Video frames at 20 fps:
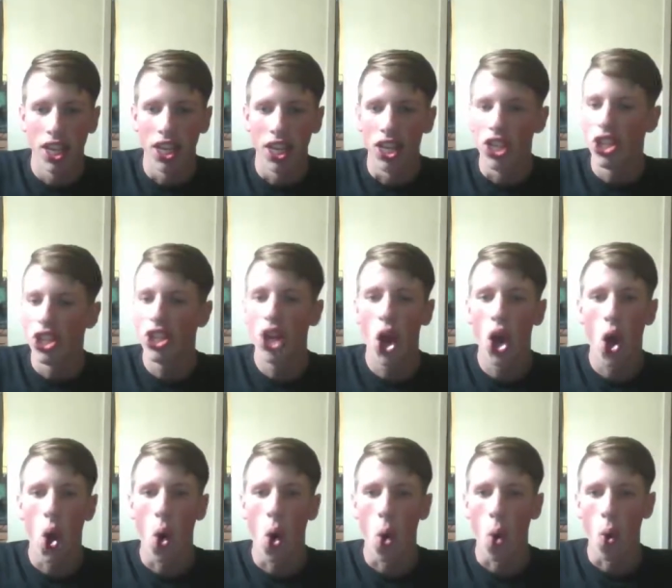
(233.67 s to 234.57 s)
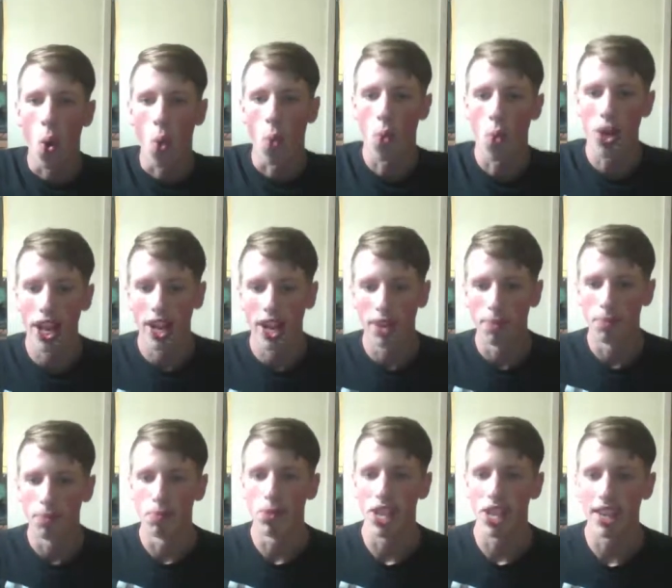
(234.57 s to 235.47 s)
No, we,
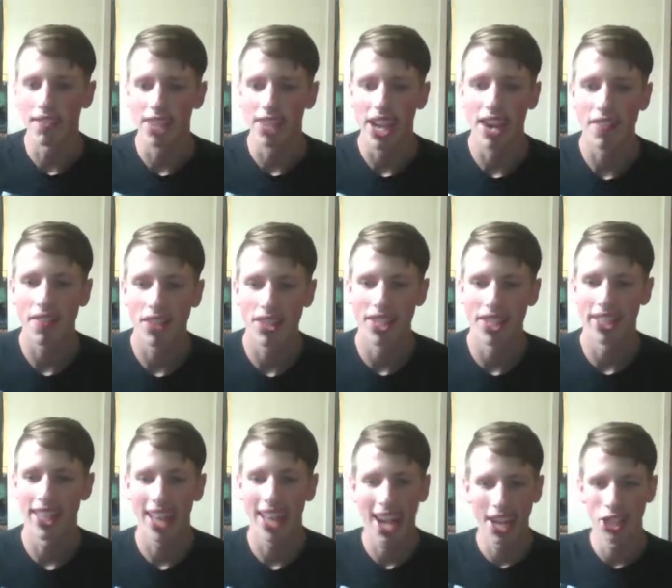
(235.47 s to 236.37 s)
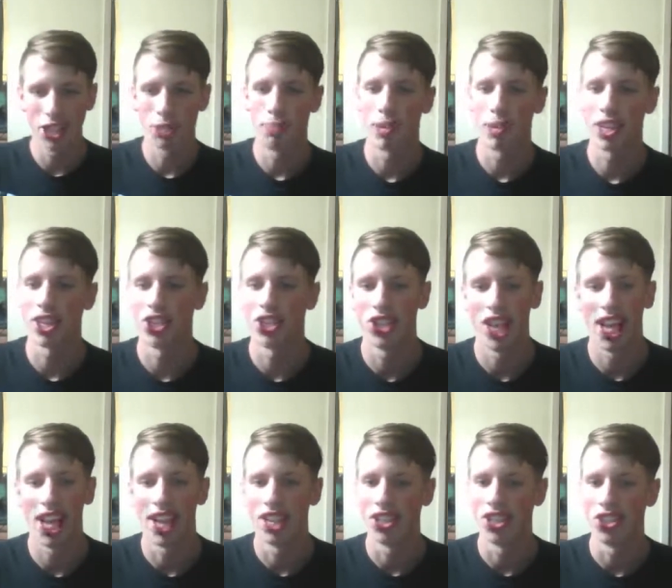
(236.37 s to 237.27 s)
we have never done the Ice Bucket
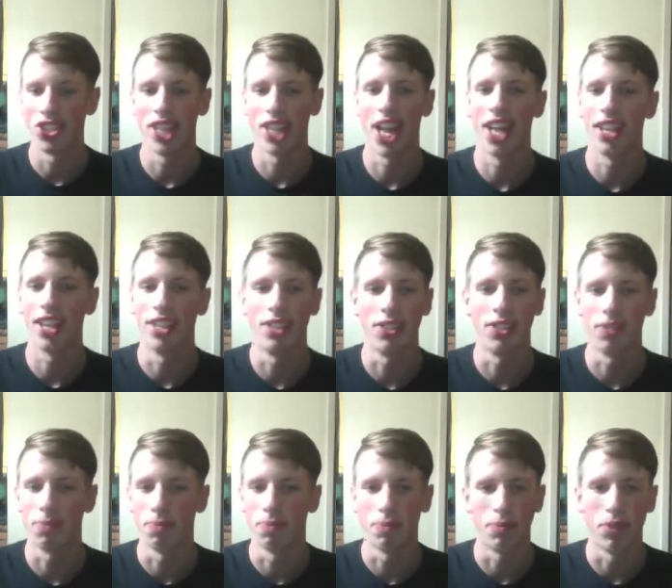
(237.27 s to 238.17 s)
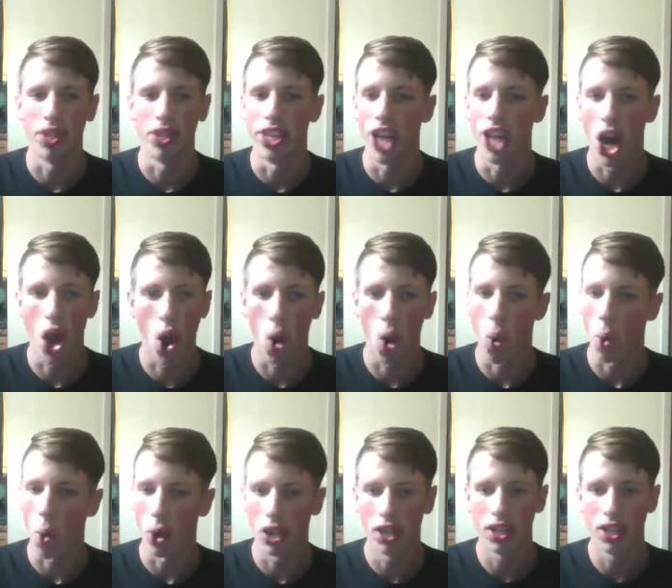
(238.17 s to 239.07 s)
Challenge. That is,
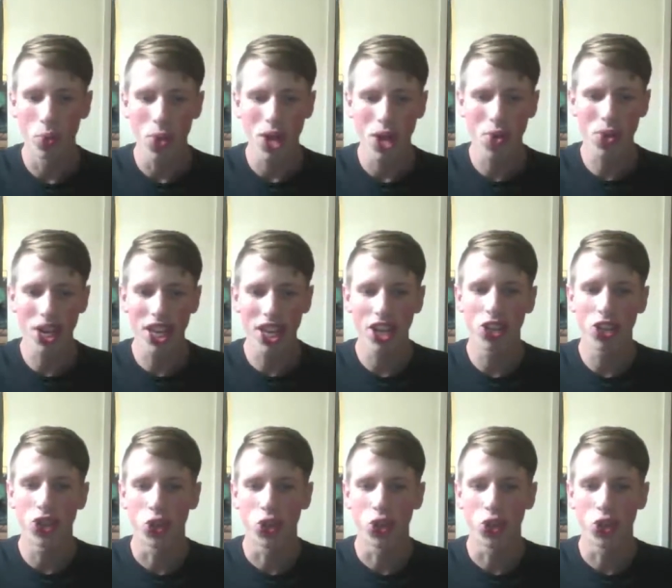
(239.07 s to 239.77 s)
no. We were in a